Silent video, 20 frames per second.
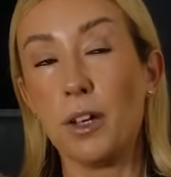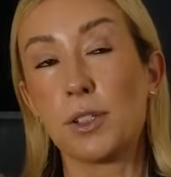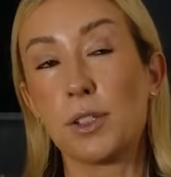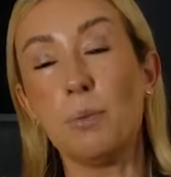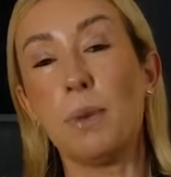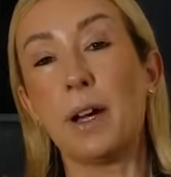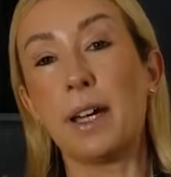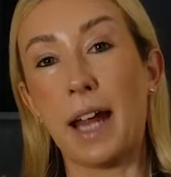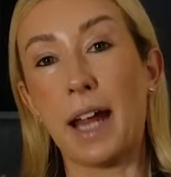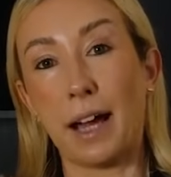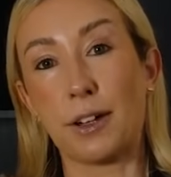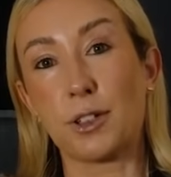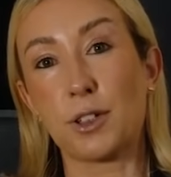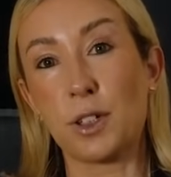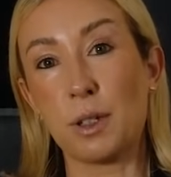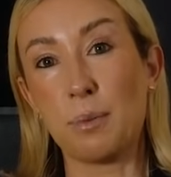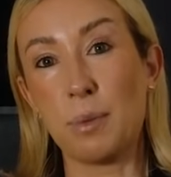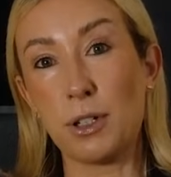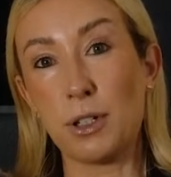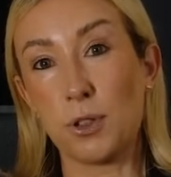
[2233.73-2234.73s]
You might
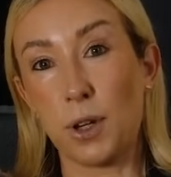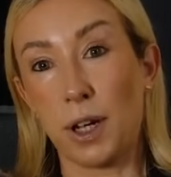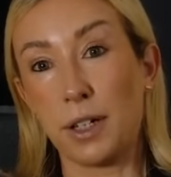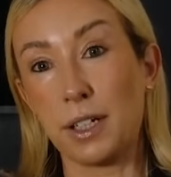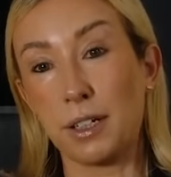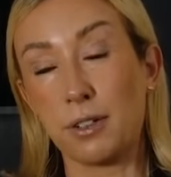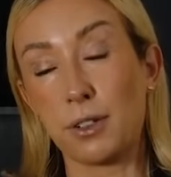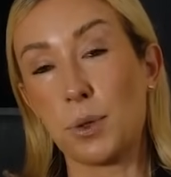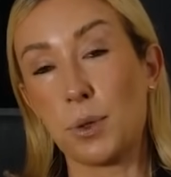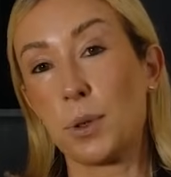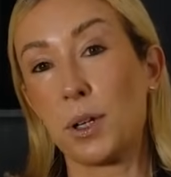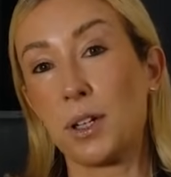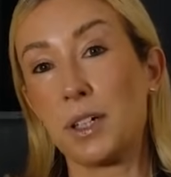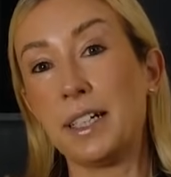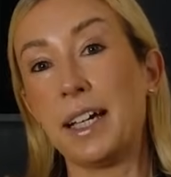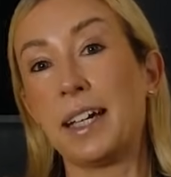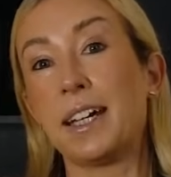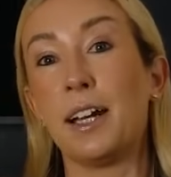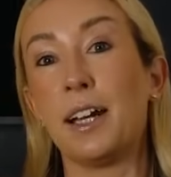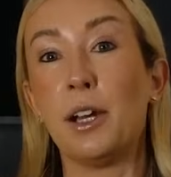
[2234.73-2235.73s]
actually be trending toward
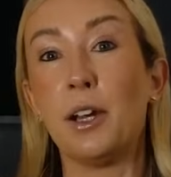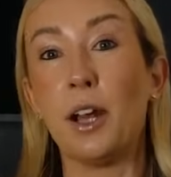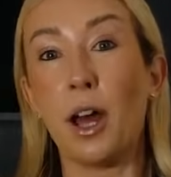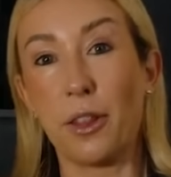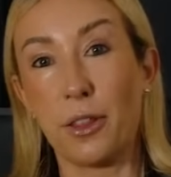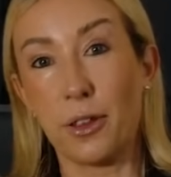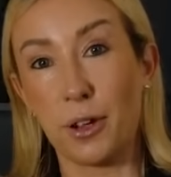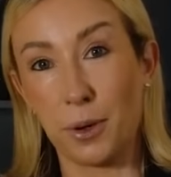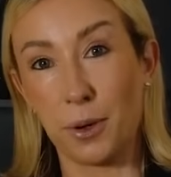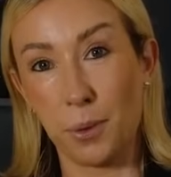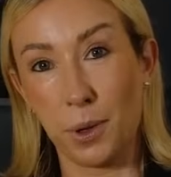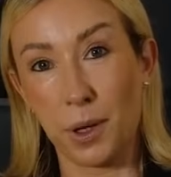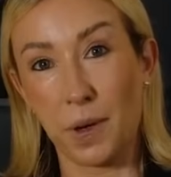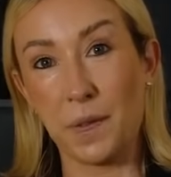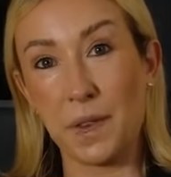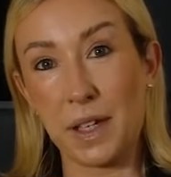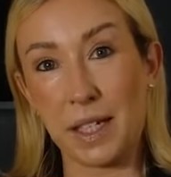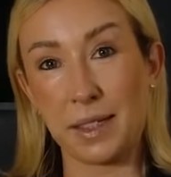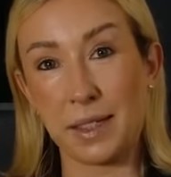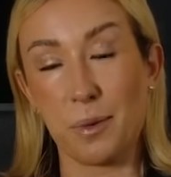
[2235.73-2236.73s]
yet another one
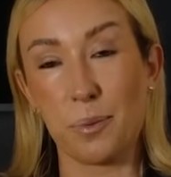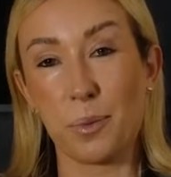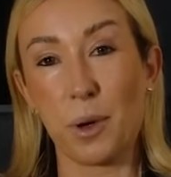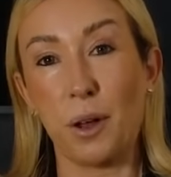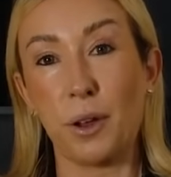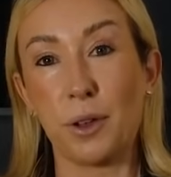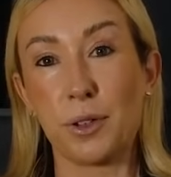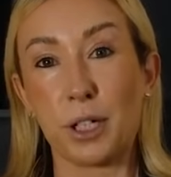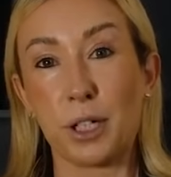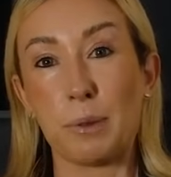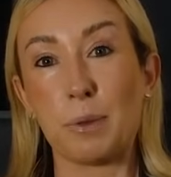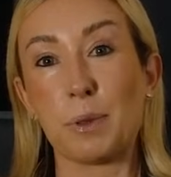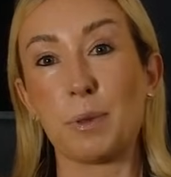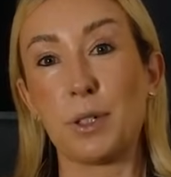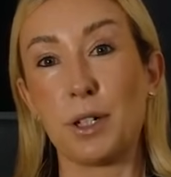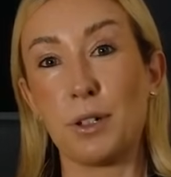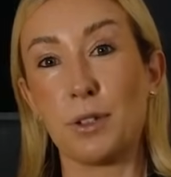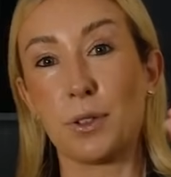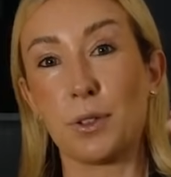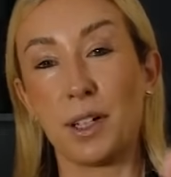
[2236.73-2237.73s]
of these umbrella terms
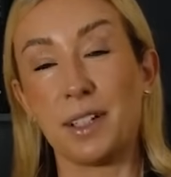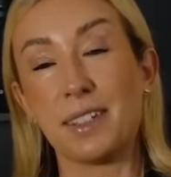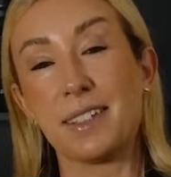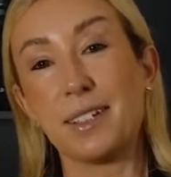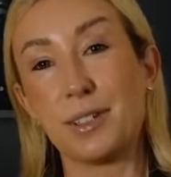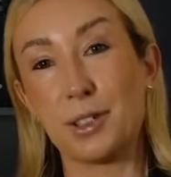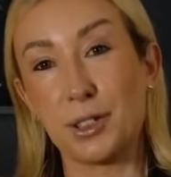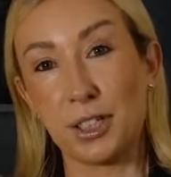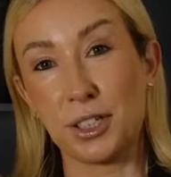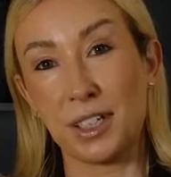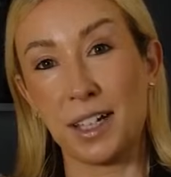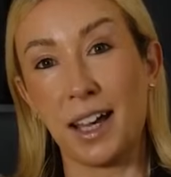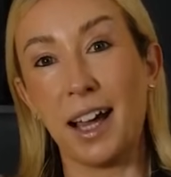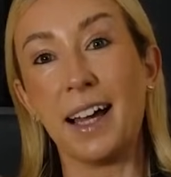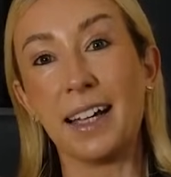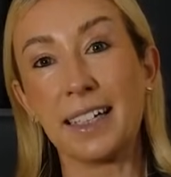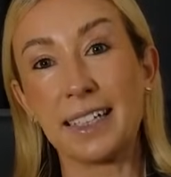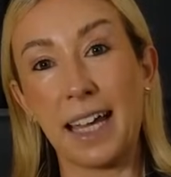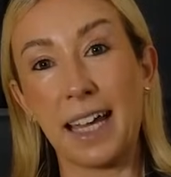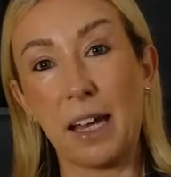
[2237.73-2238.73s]
when you transition
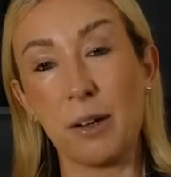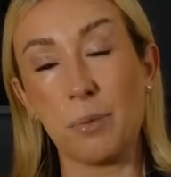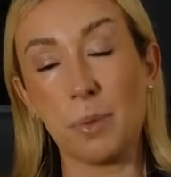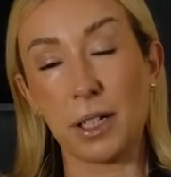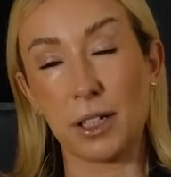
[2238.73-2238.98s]
again,